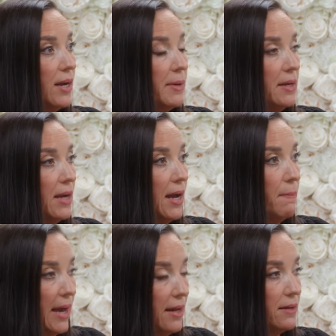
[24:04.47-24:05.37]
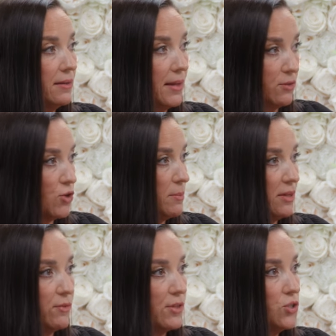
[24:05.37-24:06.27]
I mean, I Matt like dropped
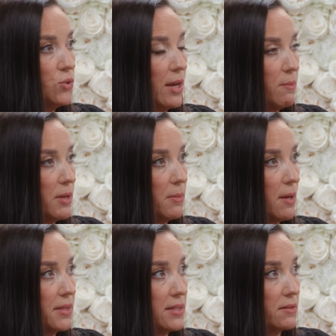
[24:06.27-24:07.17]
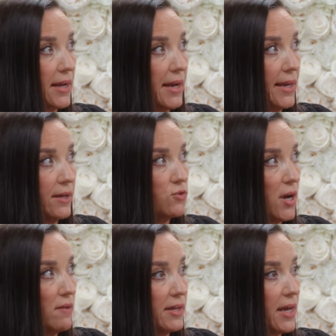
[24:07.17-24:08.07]
everything too, came and picked me up because I was like, I can't
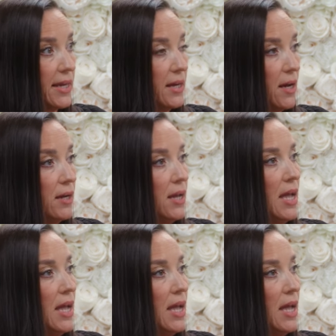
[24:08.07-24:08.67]
drive. Like, I cannot,